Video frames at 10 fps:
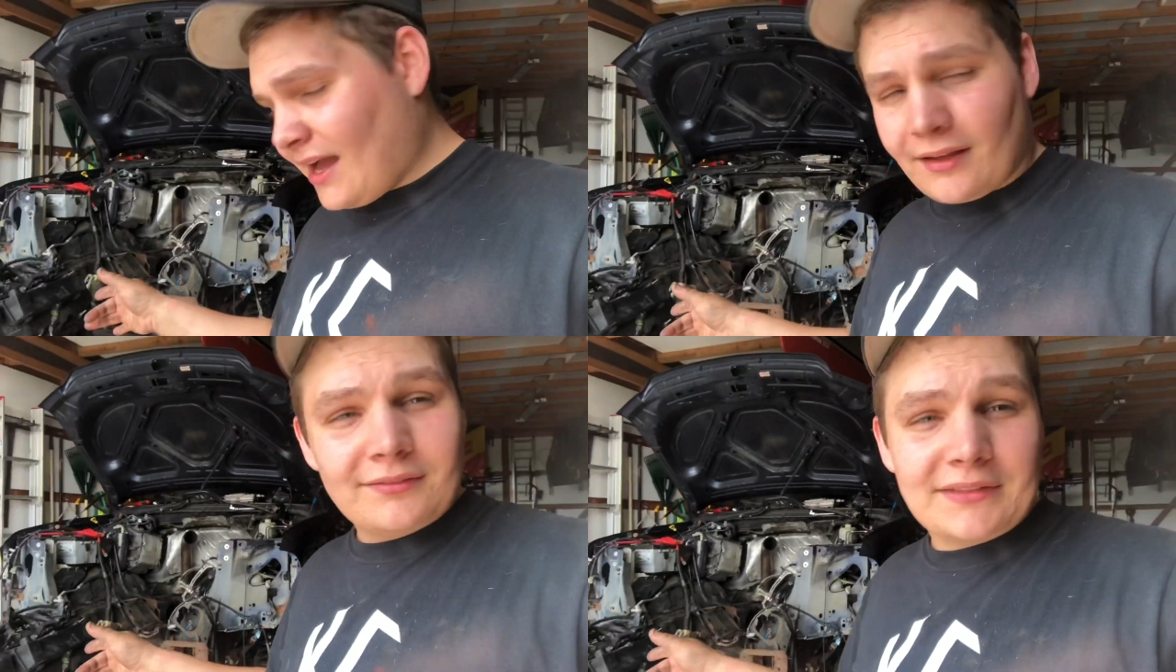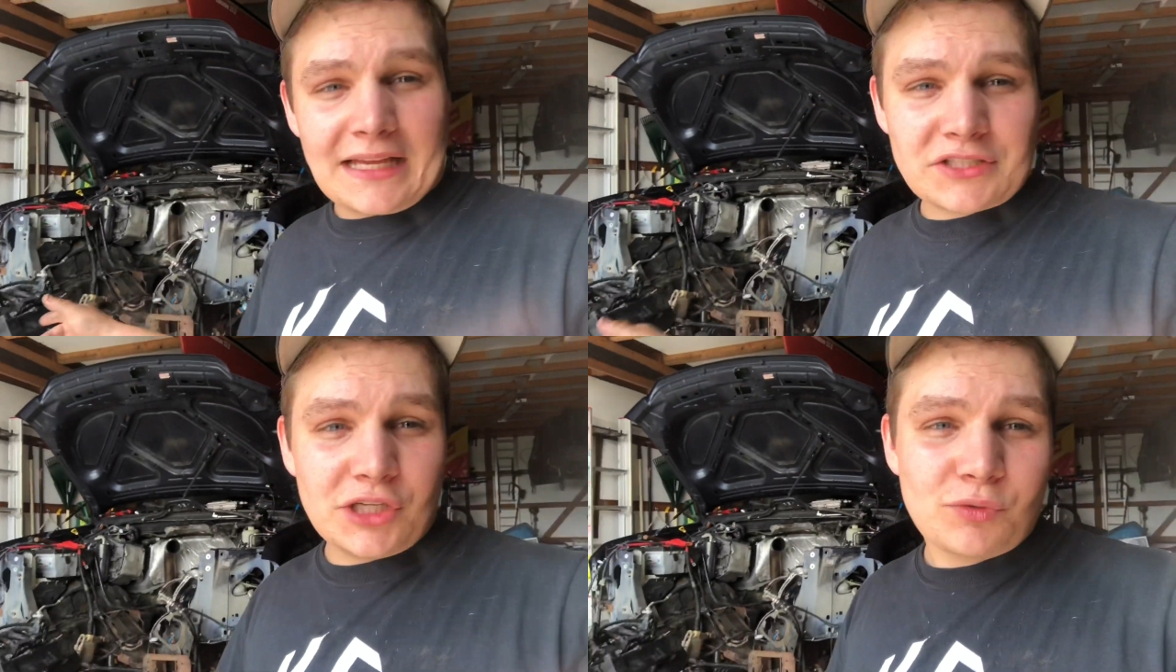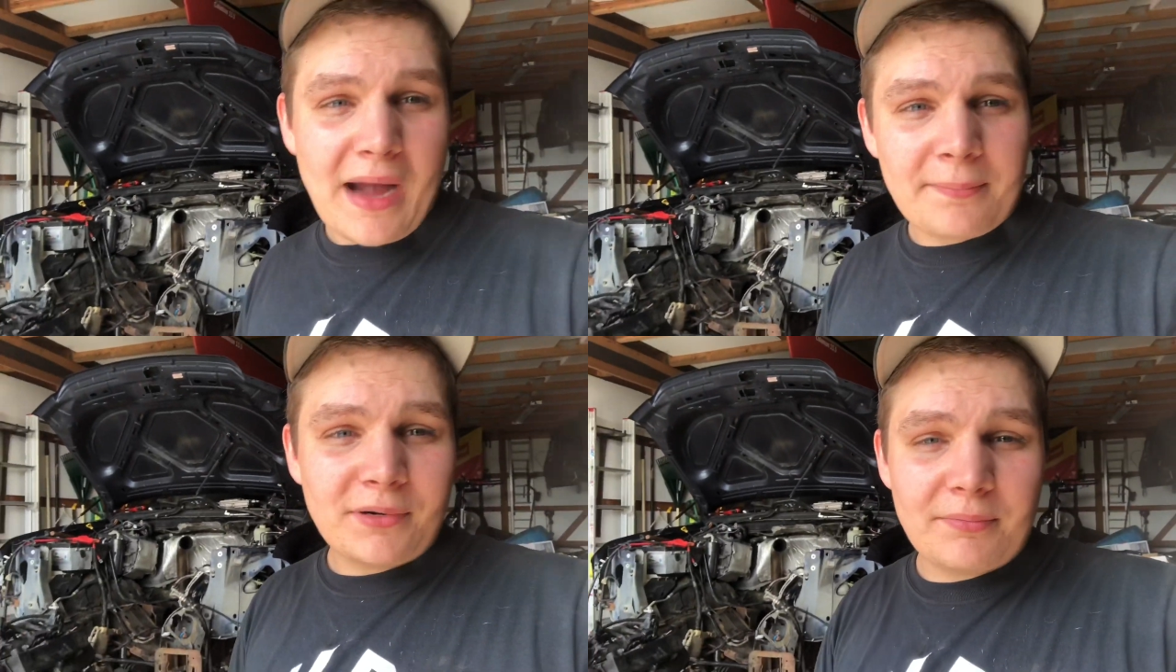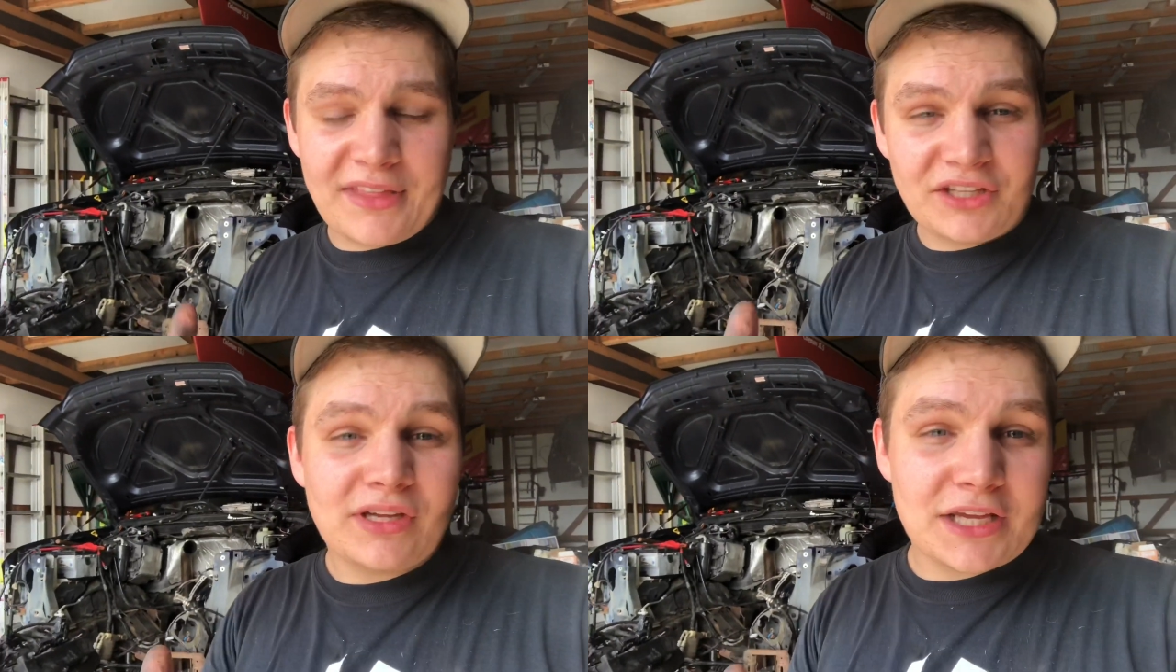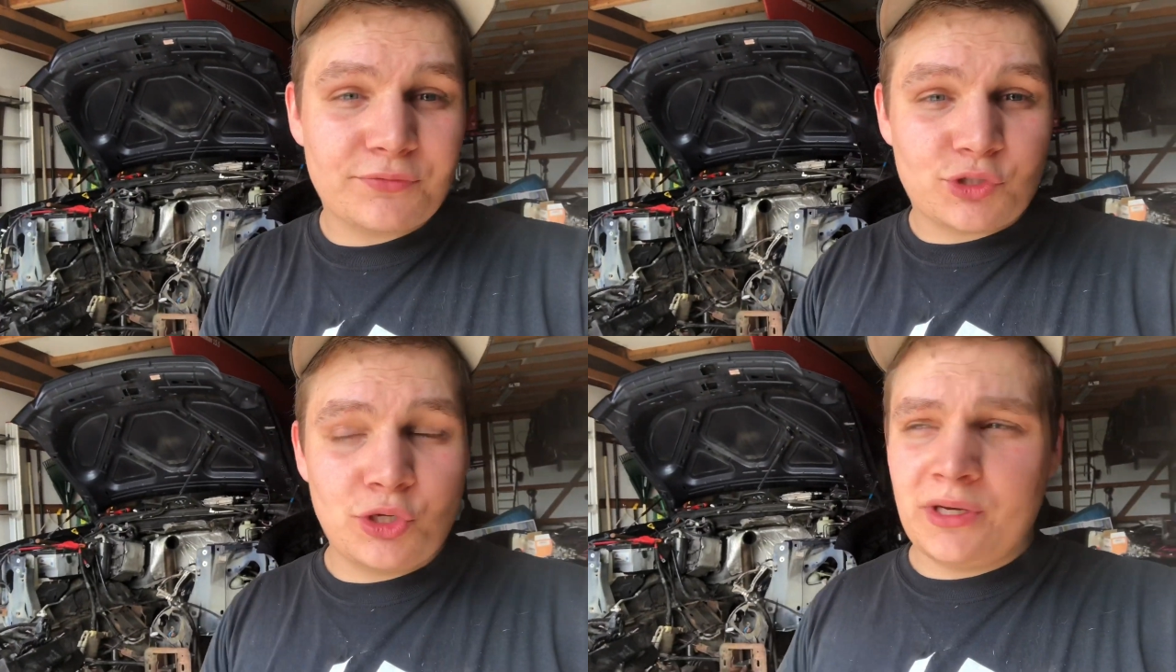Yeah, that's going to wrap it up. Thank you guys
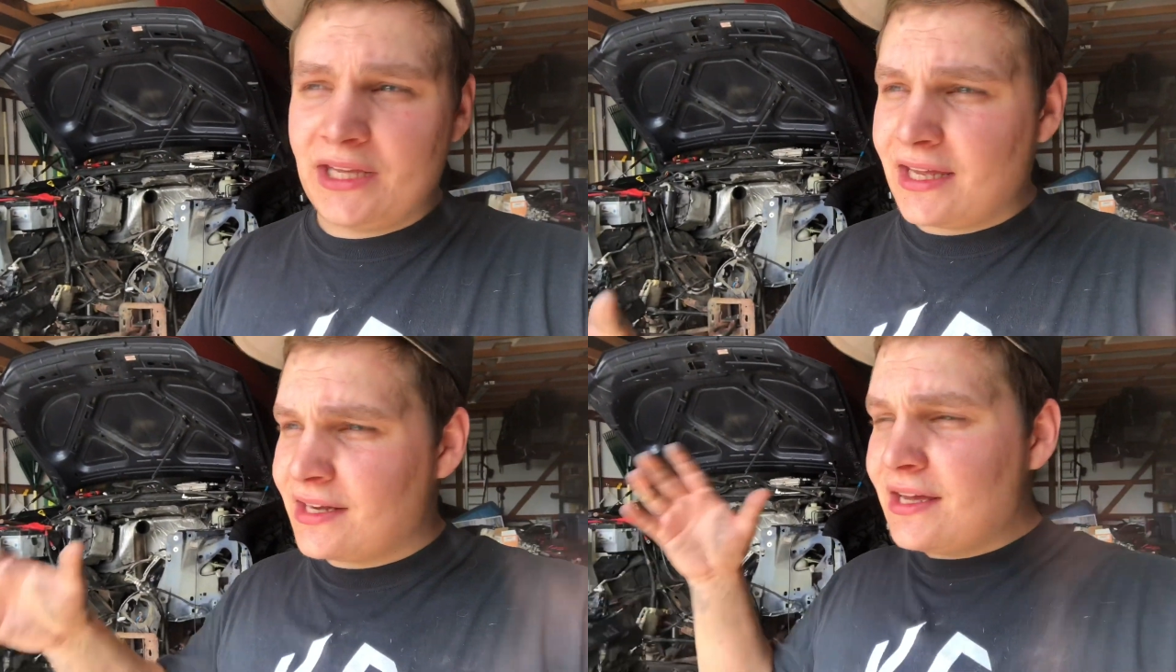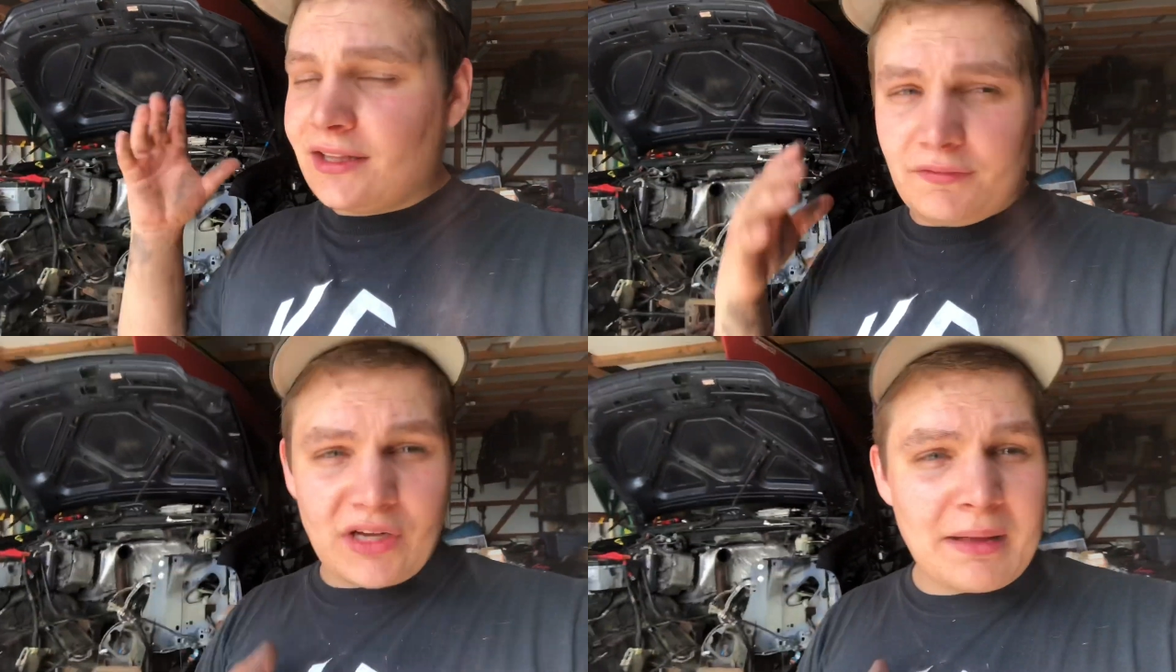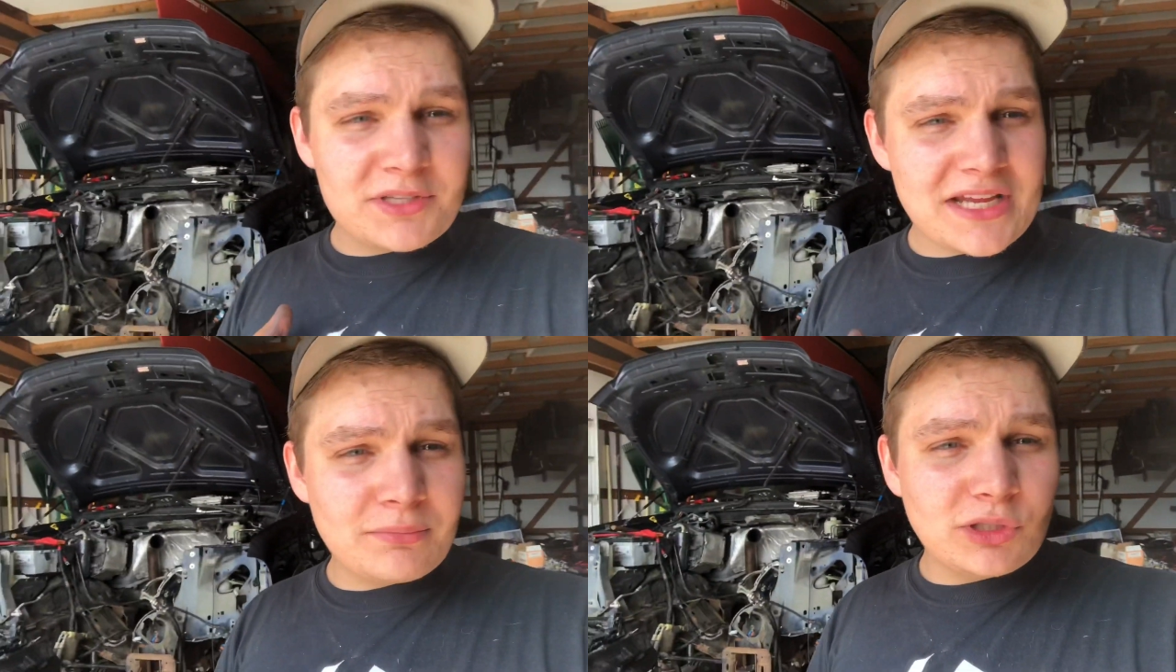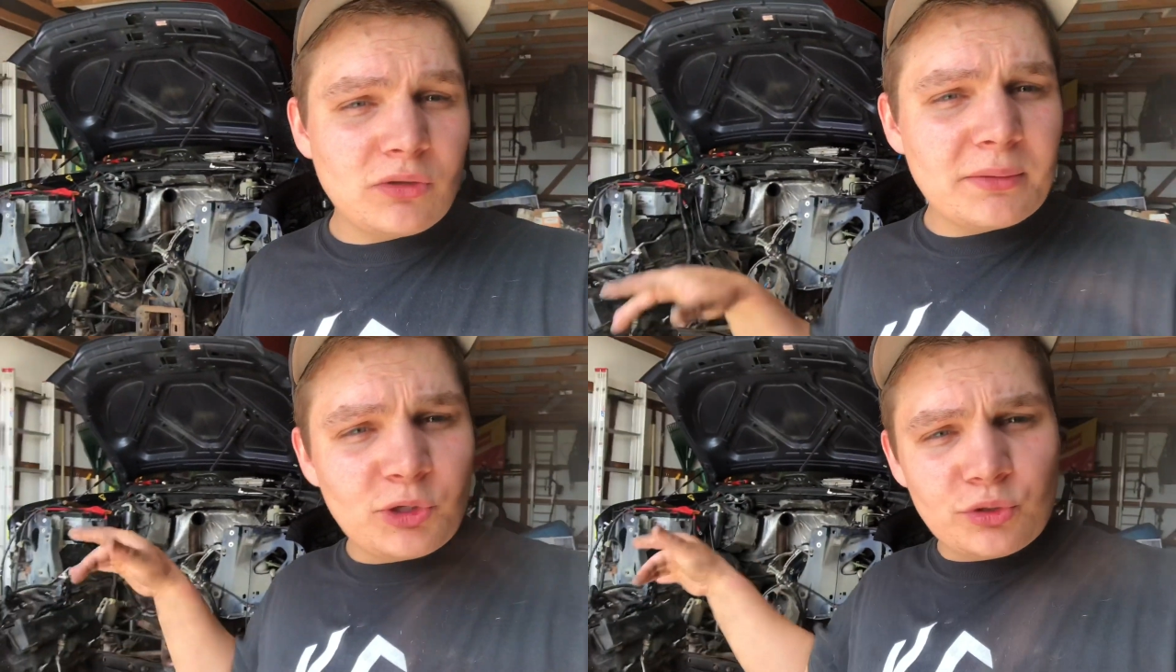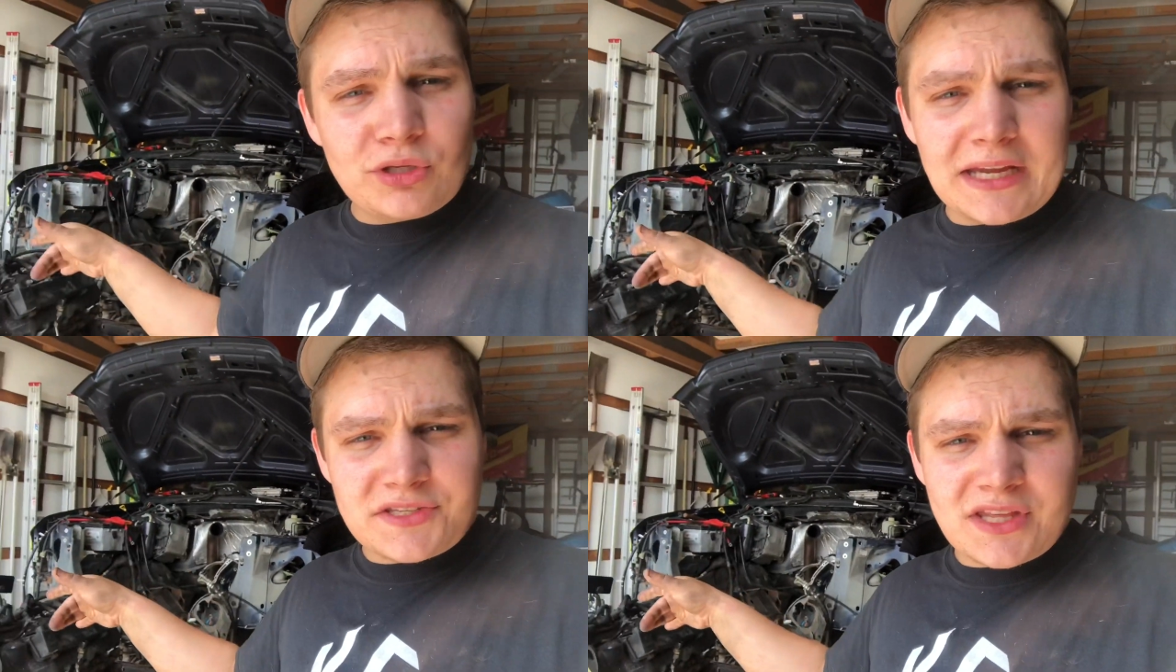for tuning in. Leave your comments down below. Let me know what you
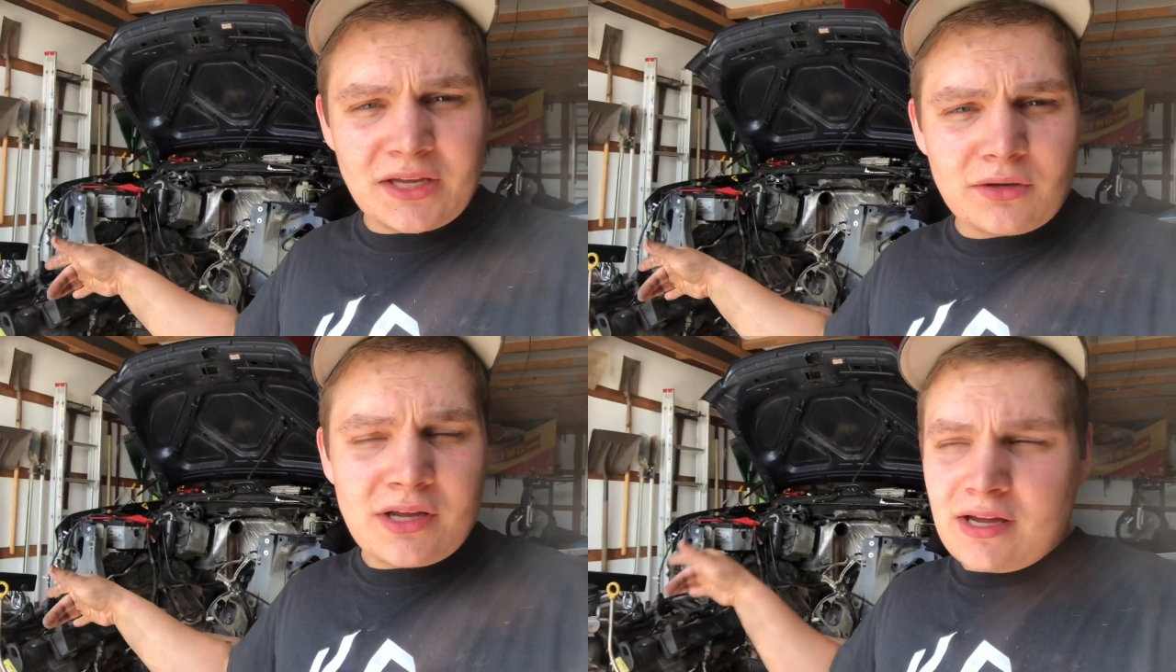guys think.